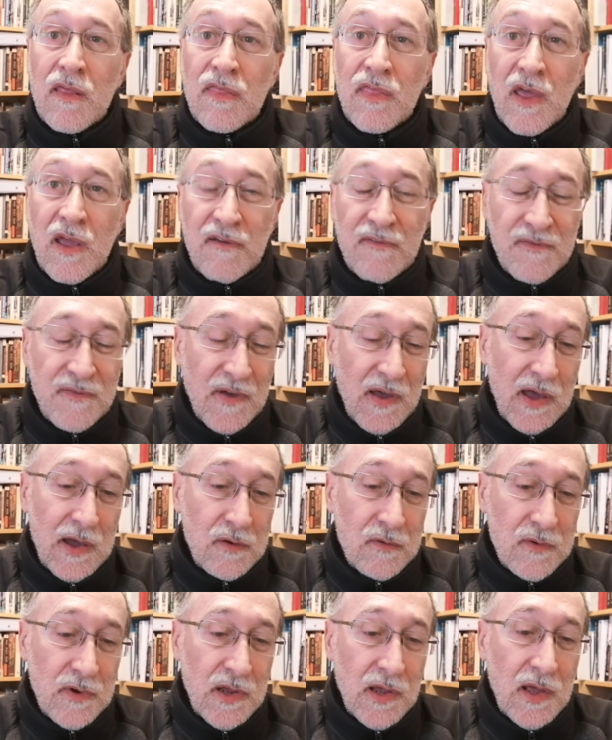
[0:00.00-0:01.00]
they
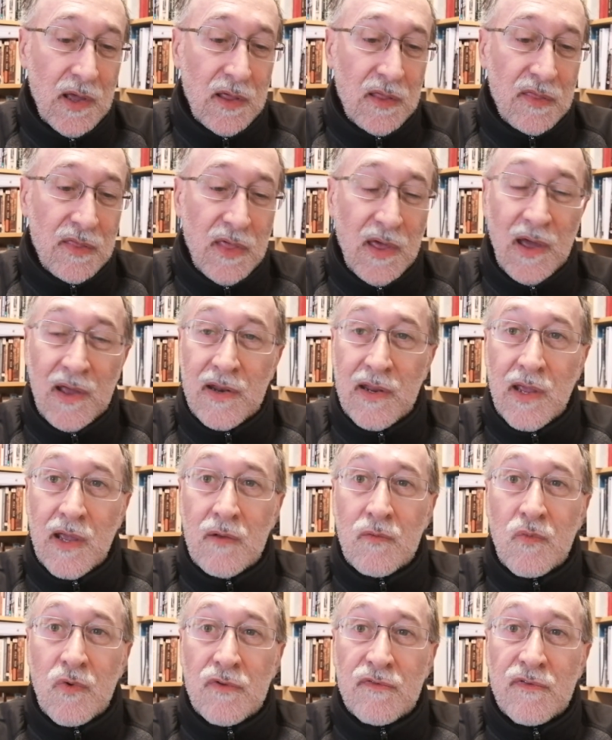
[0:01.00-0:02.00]
found that
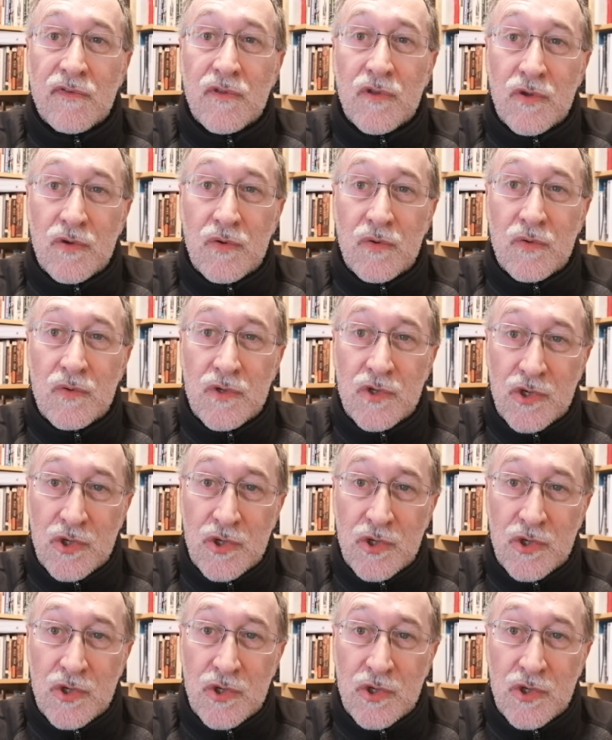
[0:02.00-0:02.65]
it was due